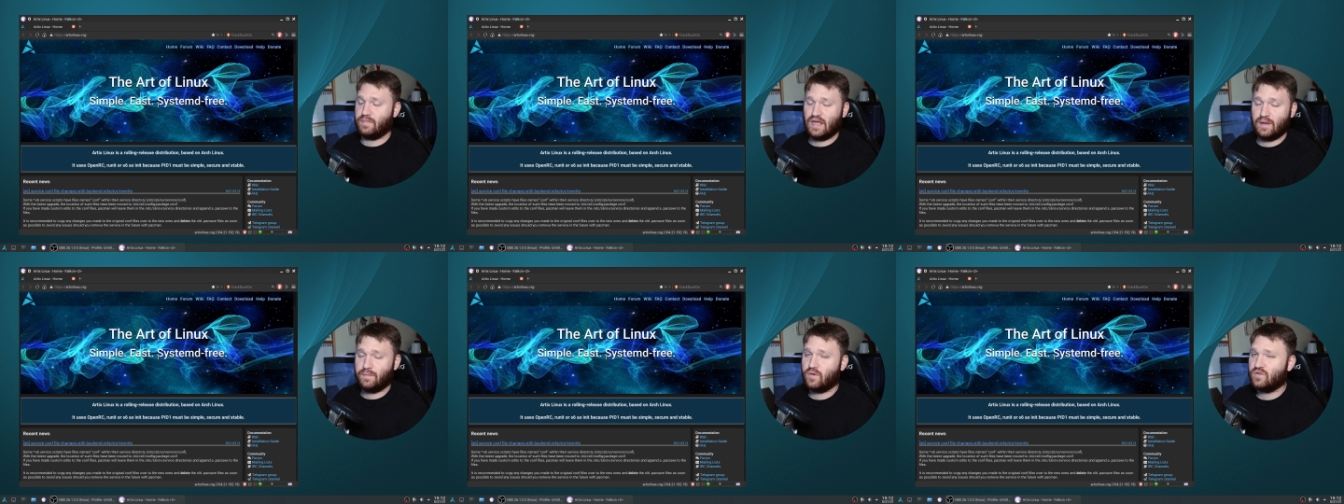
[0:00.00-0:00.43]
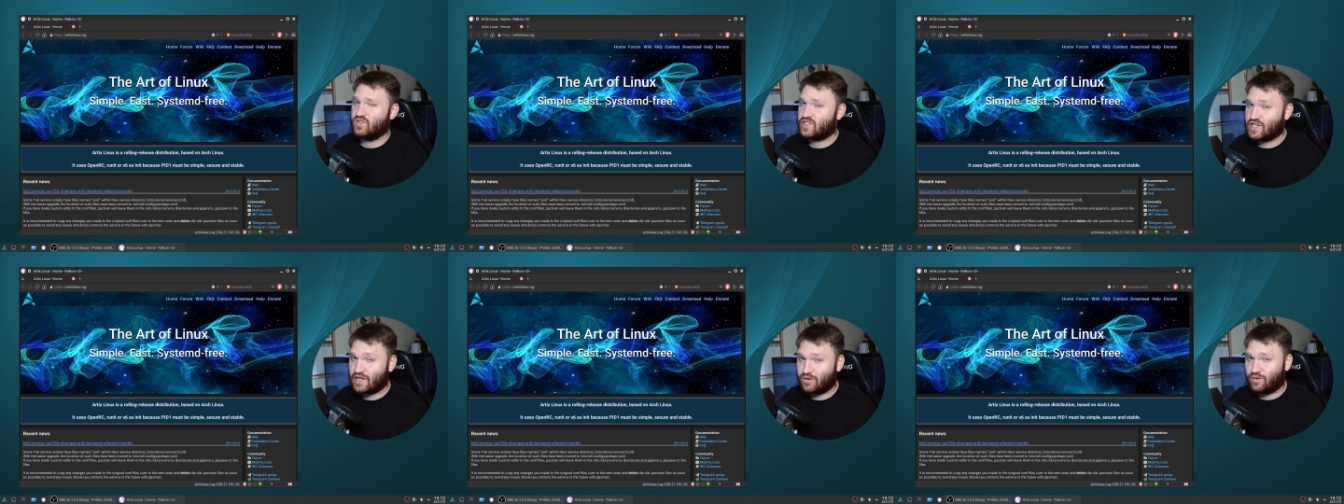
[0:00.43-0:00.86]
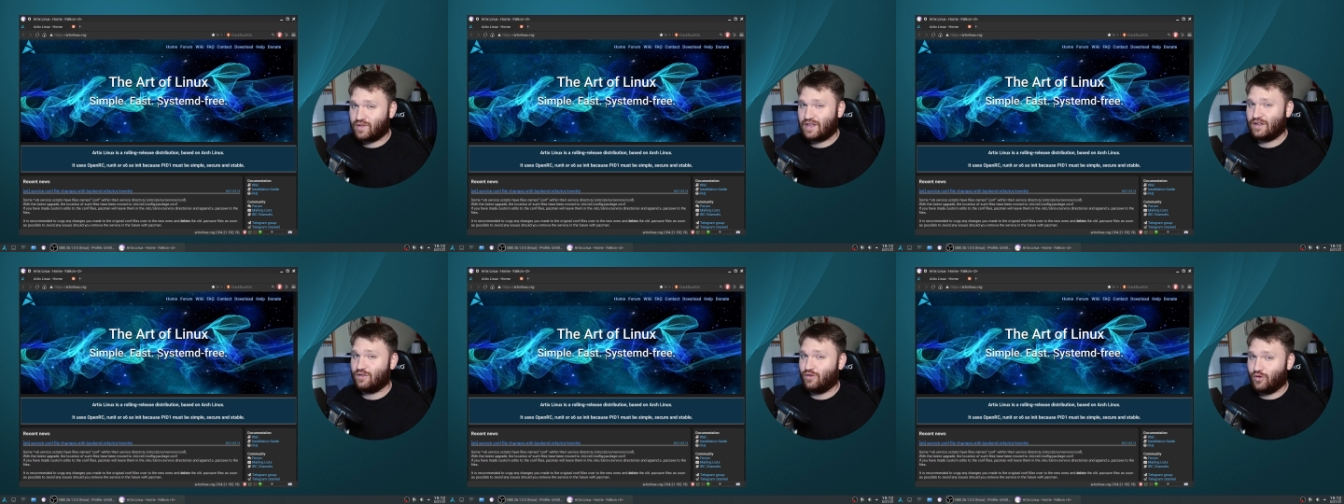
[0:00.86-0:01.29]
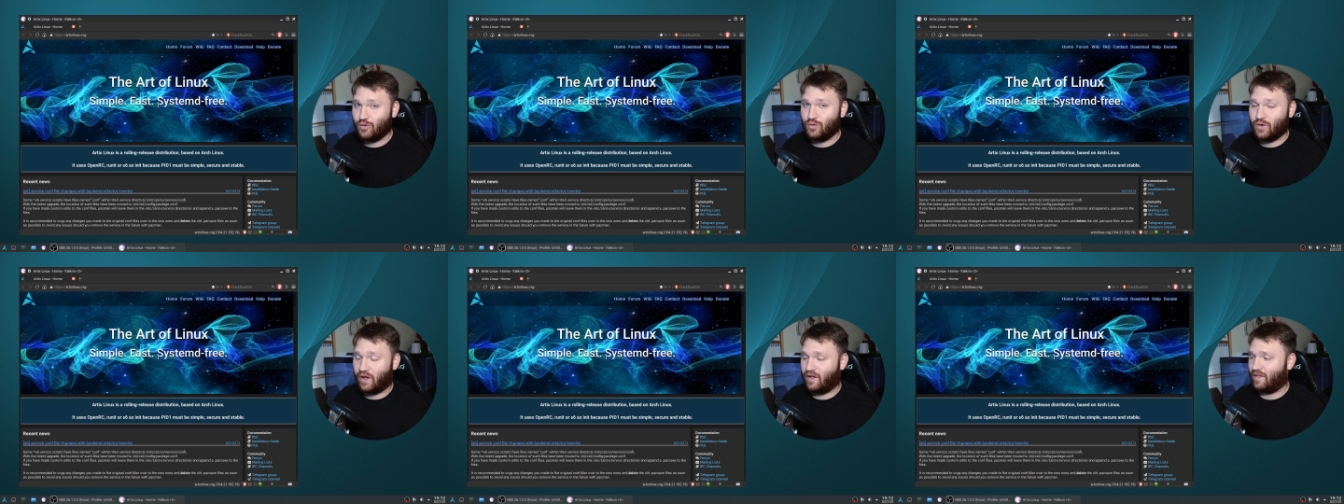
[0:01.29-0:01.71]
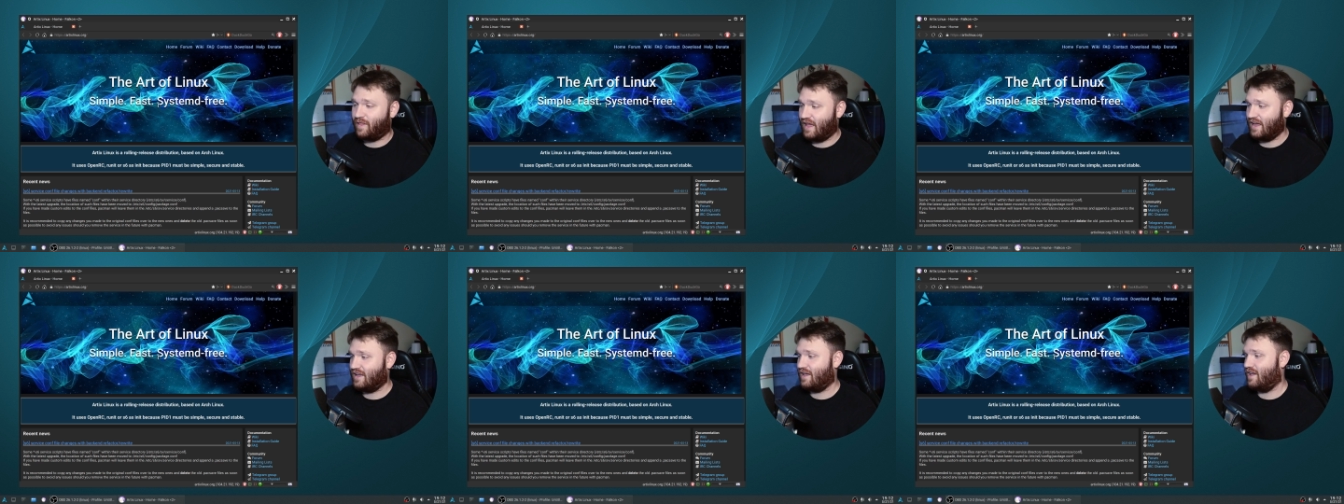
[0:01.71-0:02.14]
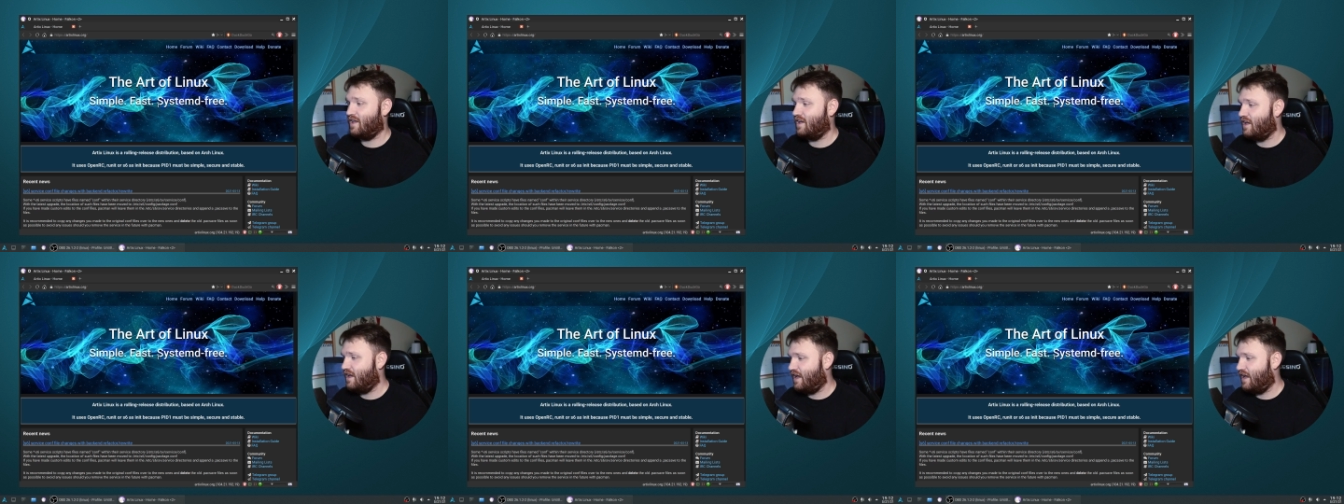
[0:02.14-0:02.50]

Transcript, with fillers: people generally do not like it.